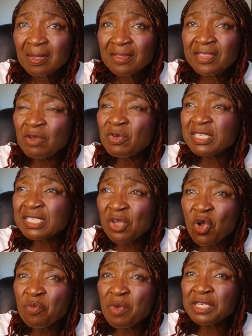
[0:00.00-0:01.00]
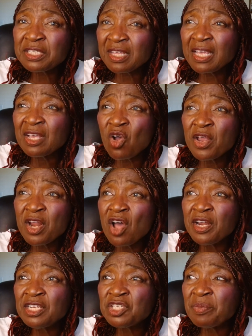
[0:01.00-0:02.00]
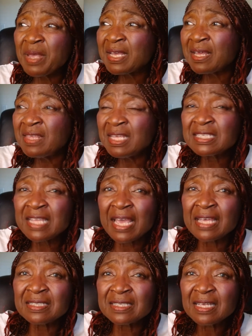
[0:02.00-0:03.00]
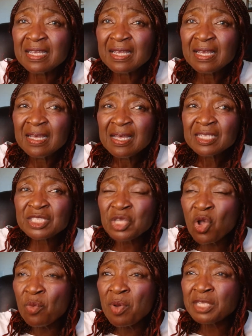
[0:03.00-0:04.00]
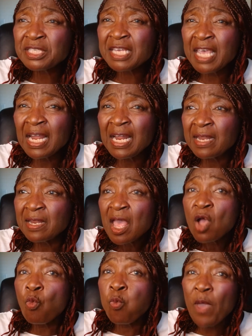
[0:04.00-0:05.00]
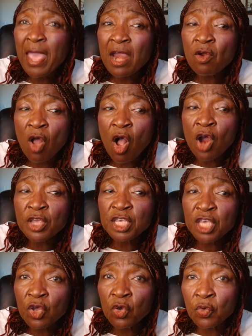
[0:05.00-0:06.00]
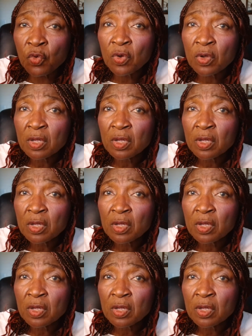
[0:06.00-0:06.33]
There is so much thing going on in Jamaica these days. So much killing. Where are you?